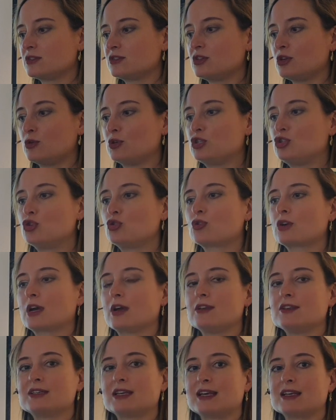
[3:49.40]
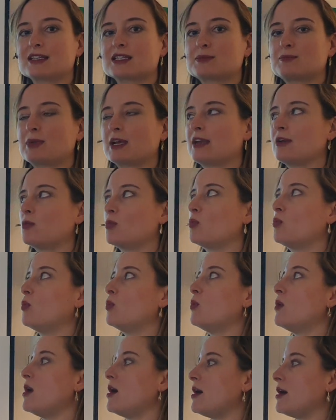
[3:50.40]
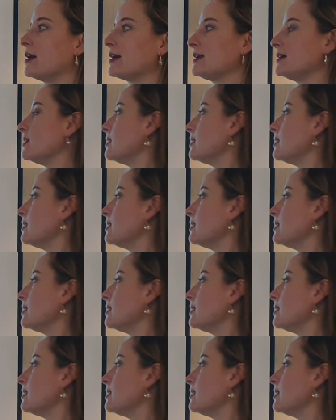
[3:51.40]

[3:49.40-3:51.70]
do is you're going to explain why